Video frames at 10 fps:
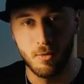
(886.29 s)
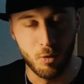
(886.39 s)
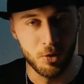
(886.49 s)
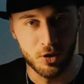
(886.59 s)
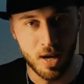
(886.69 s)

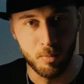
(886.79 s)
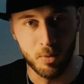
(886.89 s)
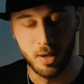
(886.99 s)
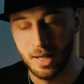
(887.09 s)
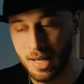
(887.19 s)
from the
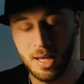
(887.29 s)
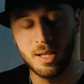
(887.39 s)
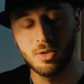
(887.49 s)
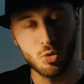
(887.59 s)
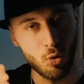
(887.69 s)
sniper,
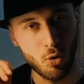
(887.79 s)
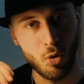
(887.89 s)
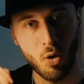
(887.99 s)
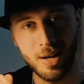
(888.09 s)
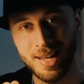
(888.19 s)
hitting
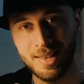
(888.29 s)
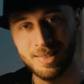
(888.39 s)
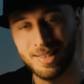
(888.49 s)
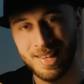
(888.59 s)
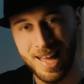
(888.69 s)
Curko
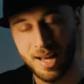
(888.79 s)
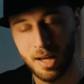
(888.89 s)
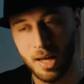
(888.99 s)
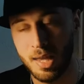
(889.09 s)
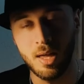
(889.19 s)
in the
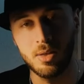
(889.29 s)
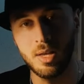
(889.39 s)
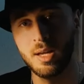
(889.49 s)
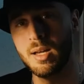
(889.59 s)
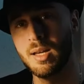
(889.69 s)
neck and I
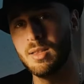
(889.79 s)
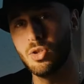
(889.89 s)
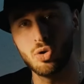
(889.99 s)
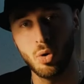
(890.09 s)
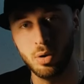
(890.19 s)
think in
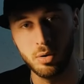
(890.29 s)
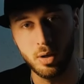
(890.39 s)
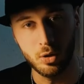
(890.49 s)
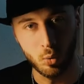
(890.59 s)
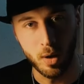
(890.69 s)
the
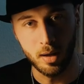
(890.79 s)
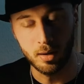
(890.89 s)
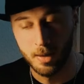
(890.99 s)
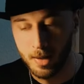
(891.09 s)
shoulder as well.